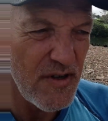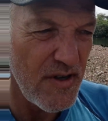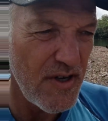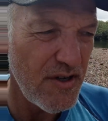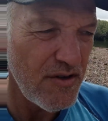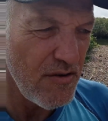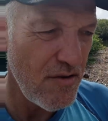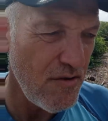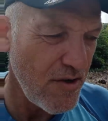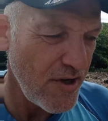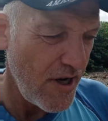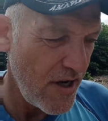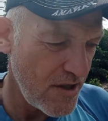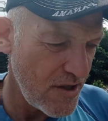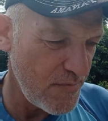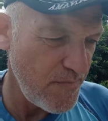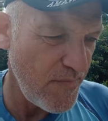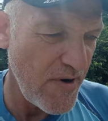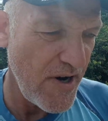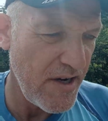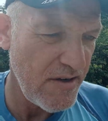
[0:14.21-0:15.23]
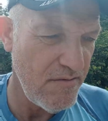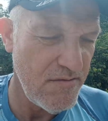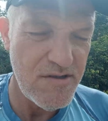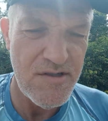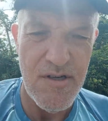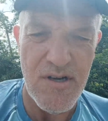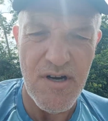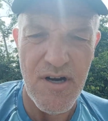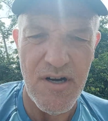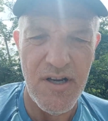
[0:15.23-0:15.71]
I'm going to go look at a spot. It
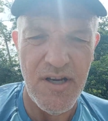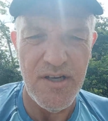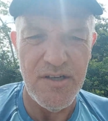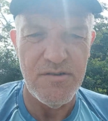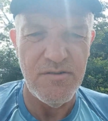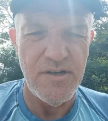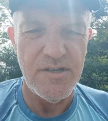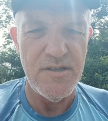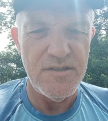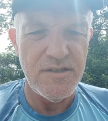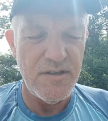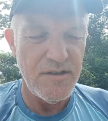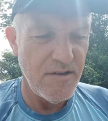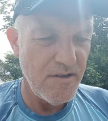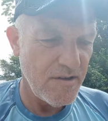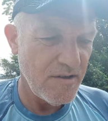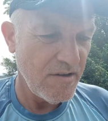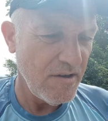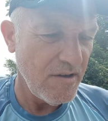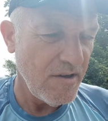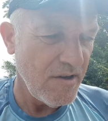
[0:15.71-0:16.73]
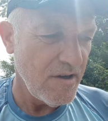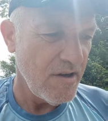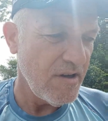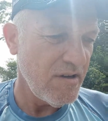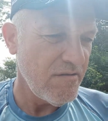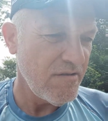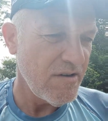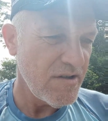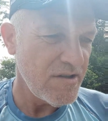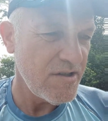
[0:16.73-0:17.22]
was kind of interesting.
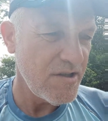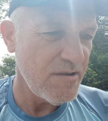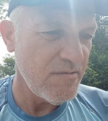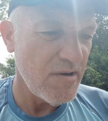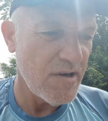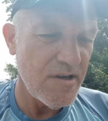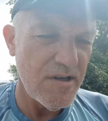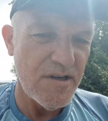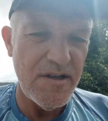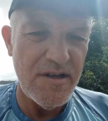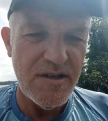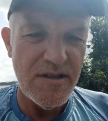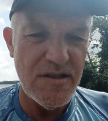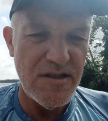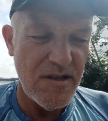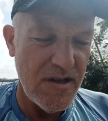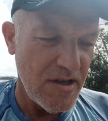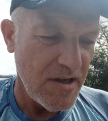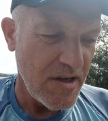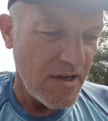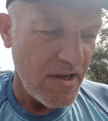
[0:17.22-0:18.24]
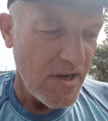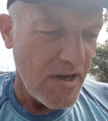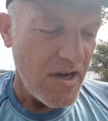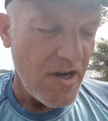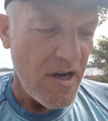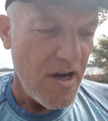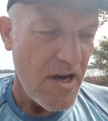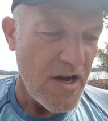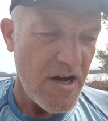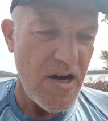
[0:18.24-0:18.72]
I want to see what it is.
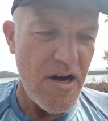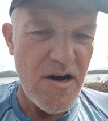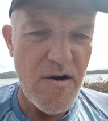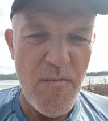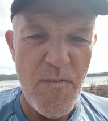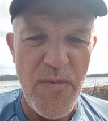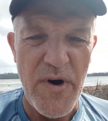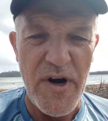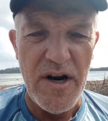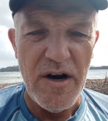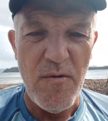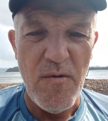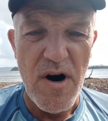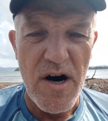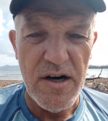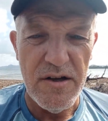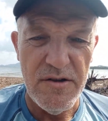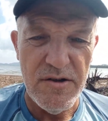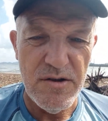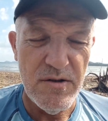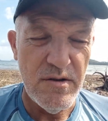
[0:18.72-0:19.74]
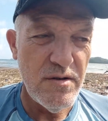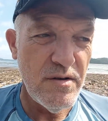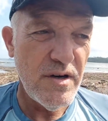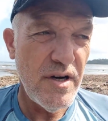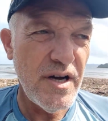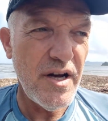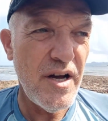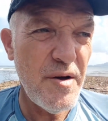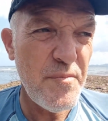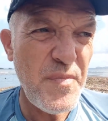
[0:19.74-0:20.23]
But I wanted
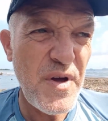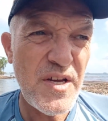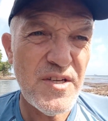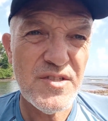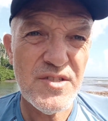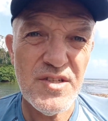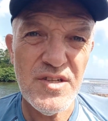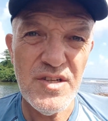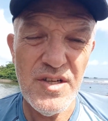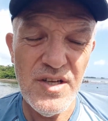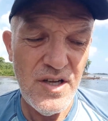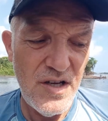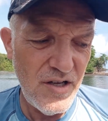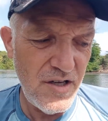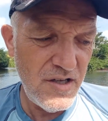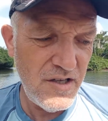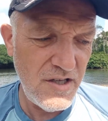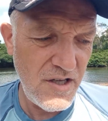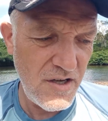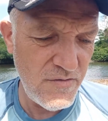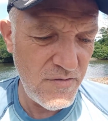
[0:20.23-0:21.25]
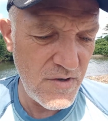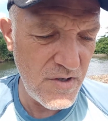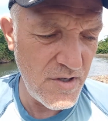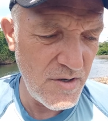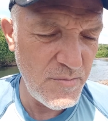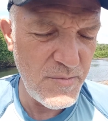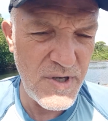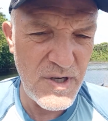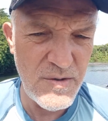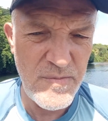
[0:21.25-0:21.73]
to basically give a
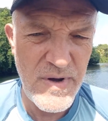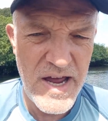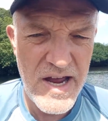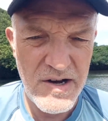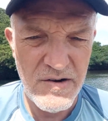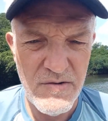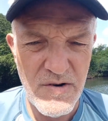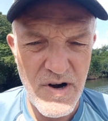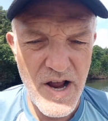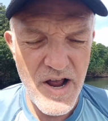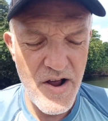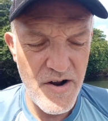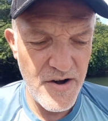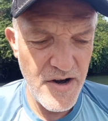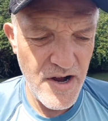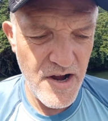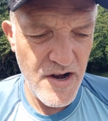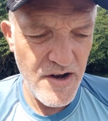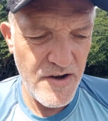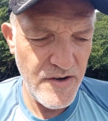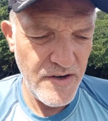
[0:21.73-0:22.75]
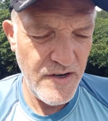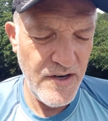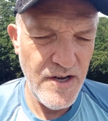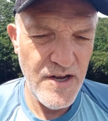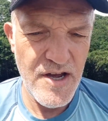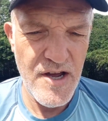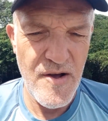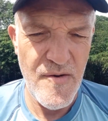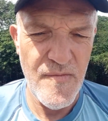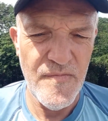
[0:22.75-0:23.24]
little bit of background on
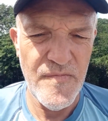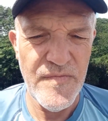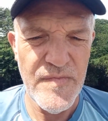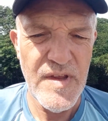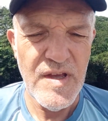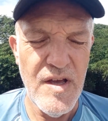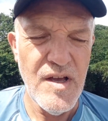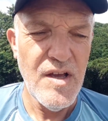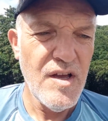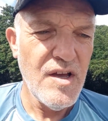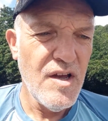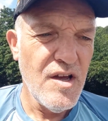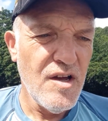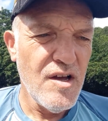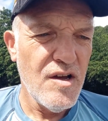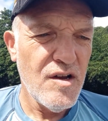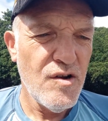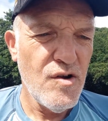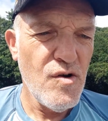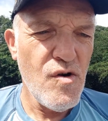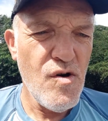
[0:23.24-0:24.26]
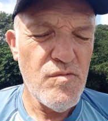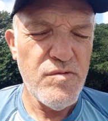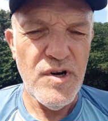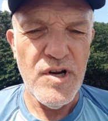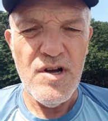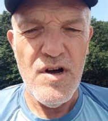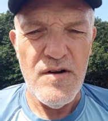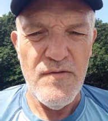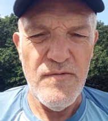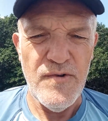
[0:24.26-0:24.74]
the gold
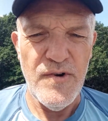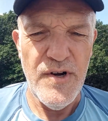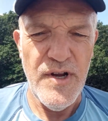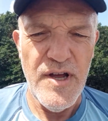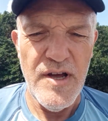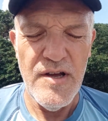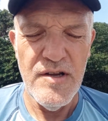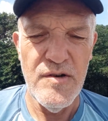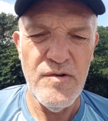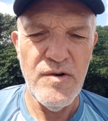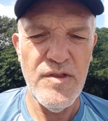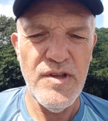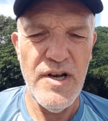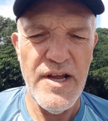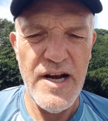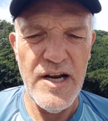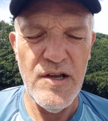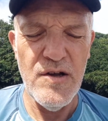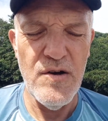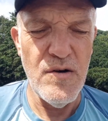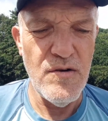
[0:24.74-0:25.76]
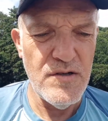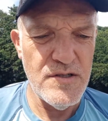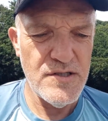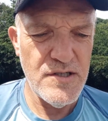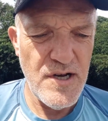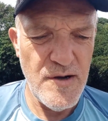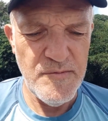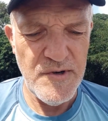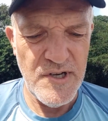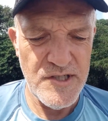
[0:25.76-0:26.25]
recovery. North Atlantic Gold is a
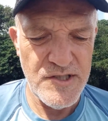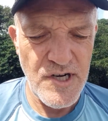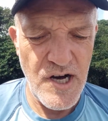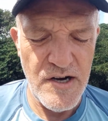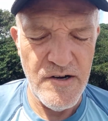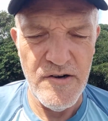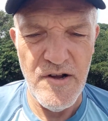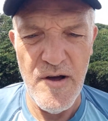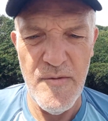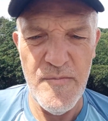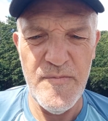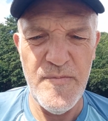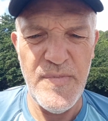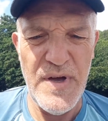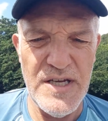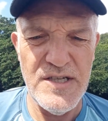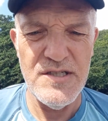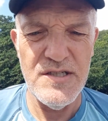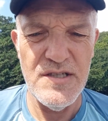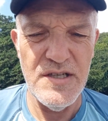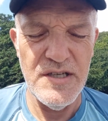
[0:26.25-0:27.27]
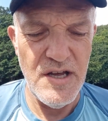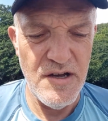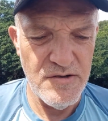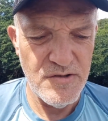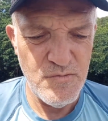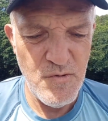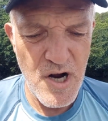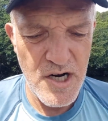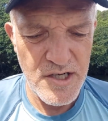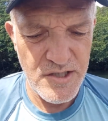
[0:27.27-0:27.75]
company I started up. Basically, I
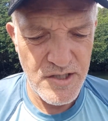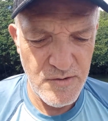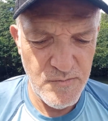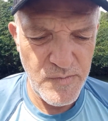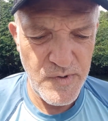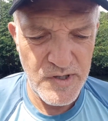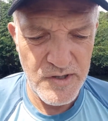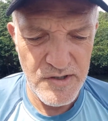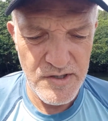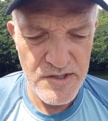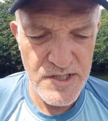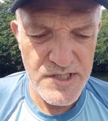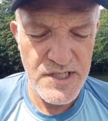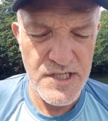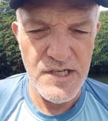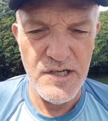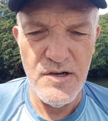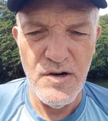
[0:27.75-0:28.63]
was watching Bjorn C.